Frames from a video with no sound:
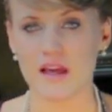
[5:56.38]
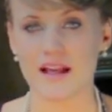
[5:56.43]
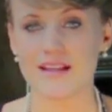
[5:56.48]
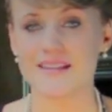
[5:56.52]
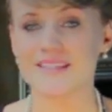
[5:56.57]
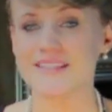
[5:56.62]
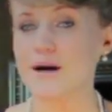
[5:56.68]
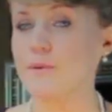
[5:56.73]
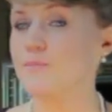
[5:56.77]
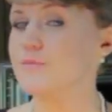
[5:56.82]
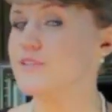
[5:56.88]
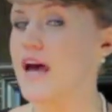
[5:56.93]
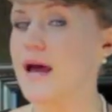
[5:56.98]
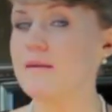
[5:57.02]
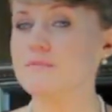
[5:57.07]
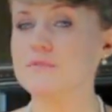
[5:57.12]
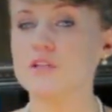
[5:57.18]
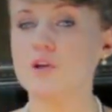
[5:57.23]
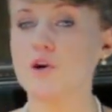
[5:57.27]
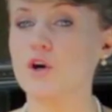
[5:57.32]
And
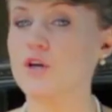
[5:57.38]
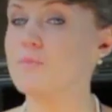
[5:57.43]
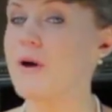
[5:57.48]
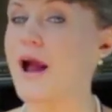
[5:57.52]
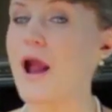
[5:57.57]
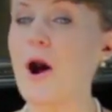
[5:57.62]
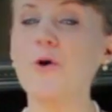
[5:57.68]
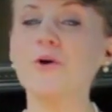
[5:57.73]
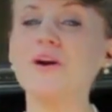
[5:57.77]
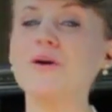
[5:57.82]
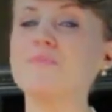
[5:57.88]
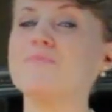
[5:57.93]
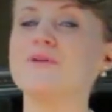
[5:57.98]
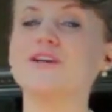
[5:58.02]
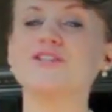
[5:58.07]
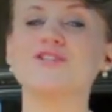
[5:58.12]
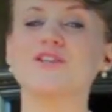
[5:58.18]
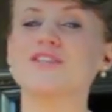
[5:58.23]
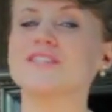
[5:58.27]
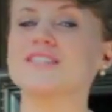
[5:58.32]
sometimes, Lord, my own
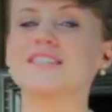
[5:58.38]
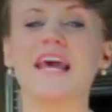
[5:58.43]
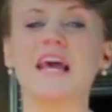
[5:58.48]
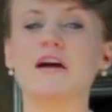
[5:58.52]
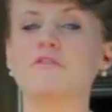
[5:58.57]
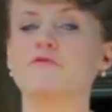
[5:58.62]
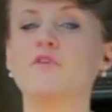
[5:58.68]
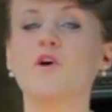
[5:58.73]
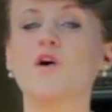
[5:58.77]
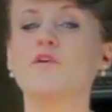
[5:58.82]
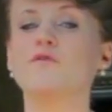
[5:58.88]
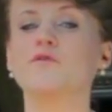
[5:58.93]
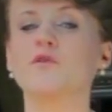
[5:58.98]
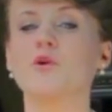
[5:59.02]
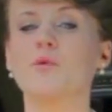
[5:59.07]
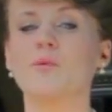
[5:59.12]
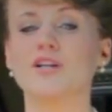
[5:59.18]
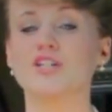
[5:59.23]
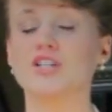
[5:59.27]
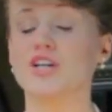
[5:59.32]
ambitions take full
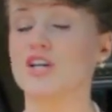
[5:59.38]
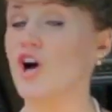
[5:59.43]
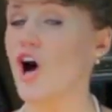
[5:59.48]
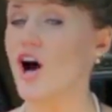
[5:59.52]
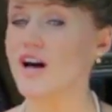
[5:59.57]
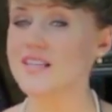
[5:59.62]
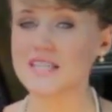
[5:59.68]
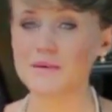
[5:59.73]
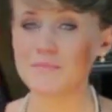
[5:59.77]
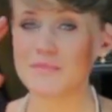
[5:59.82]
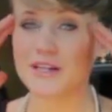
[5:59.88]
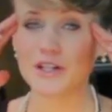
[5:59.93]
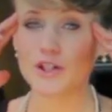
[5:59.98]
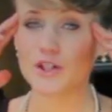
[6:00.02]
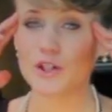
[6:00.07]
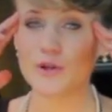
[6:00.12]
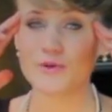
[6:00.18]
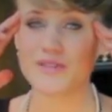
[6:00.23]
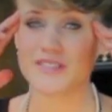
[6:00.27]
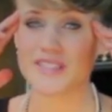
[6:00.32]
fruition, causing me
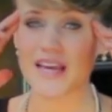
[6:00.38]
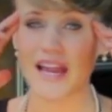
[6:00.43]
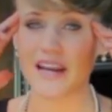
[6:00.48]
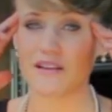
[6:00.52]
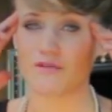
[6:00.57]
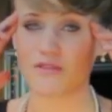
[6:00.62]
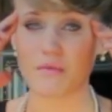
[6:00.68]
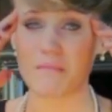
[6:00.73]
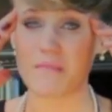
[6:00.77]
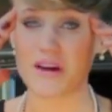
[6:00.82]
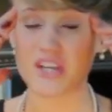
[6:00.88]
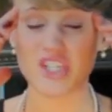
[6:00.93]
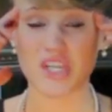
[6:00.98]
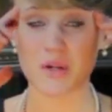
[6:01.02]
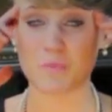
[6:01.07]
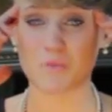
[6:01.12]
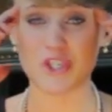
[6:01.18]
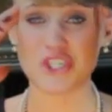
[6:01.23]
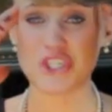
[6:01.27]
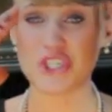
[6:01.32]
to lose sight of the
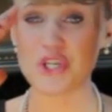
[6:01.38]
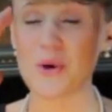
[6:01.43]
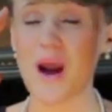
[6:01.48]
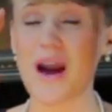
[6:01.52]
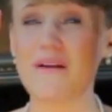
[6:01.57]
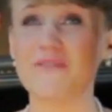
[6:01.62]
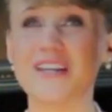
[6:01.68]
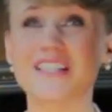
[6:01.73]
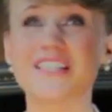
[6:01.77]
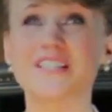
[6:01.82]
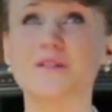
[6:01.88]
mission which you have